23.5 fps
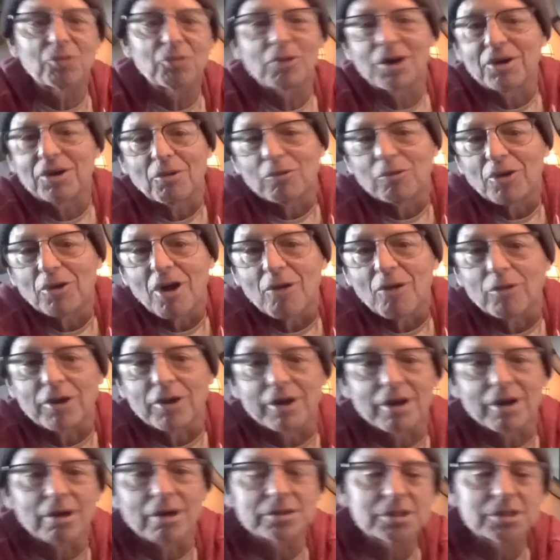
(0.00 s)
he's a weirdo. We're all
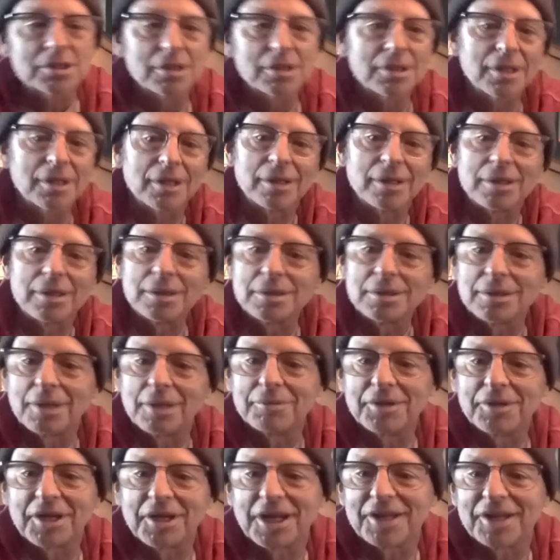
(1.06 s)
weirdos. You
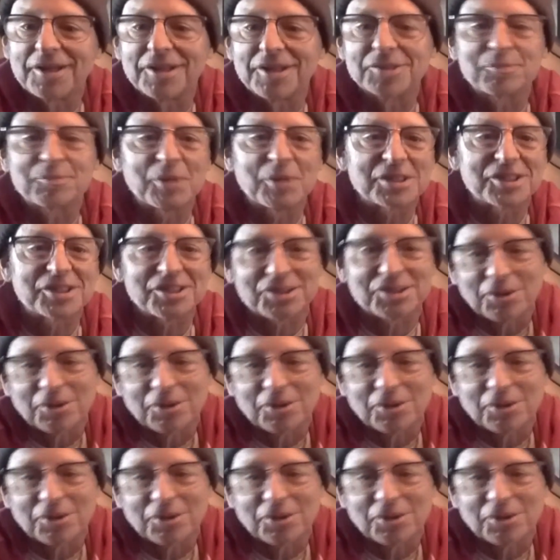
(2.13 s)
know, I mean, you get in this